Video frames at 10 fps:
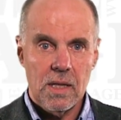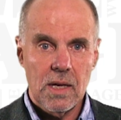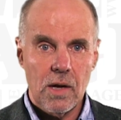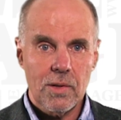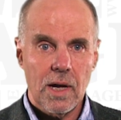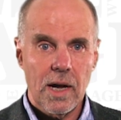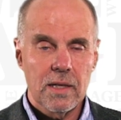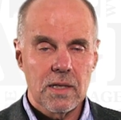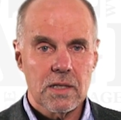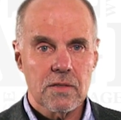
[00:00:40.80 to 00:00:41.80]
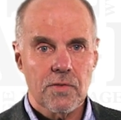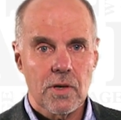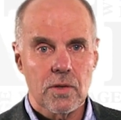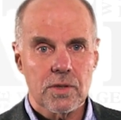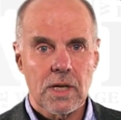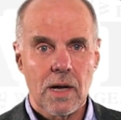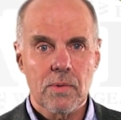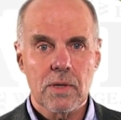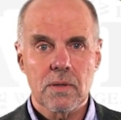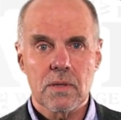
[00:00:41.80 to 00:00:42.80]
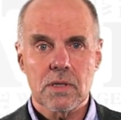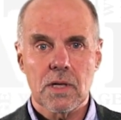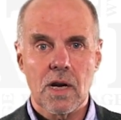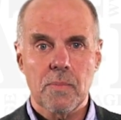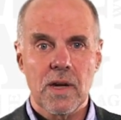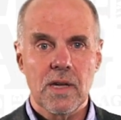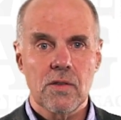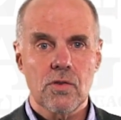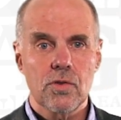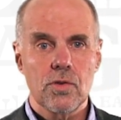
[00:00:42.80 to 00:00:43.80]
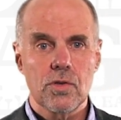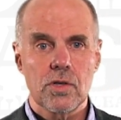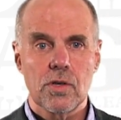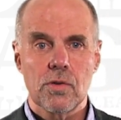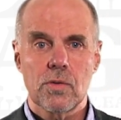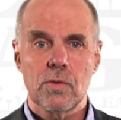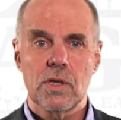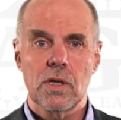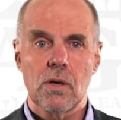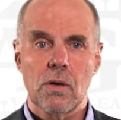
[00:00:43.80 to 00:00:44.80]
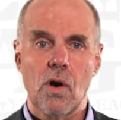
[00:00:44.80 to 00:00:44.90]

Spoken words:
The outline is as follows. I will start by introducing you to the